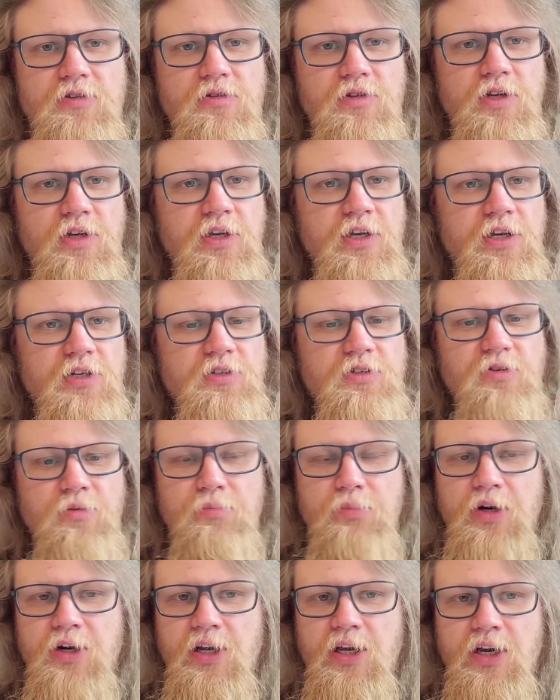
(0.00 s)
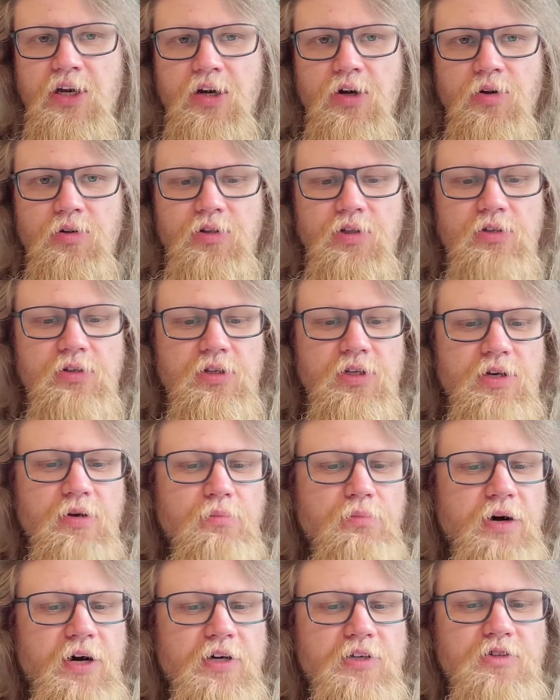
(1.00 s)
so they get some money out and they
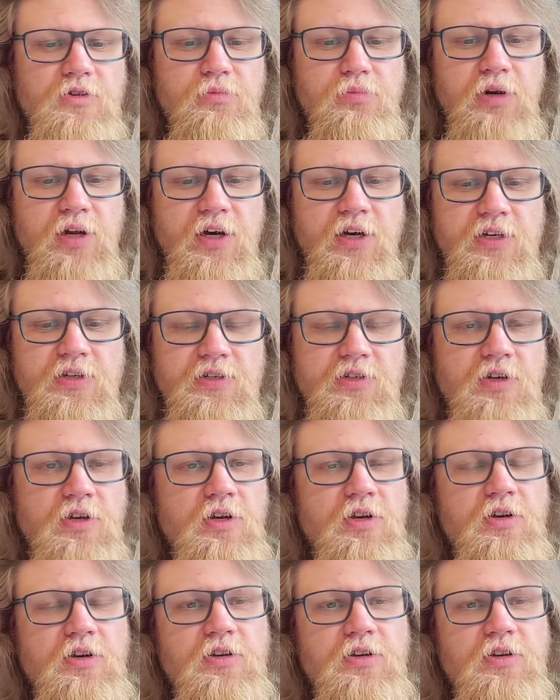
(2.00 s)
buy supplies.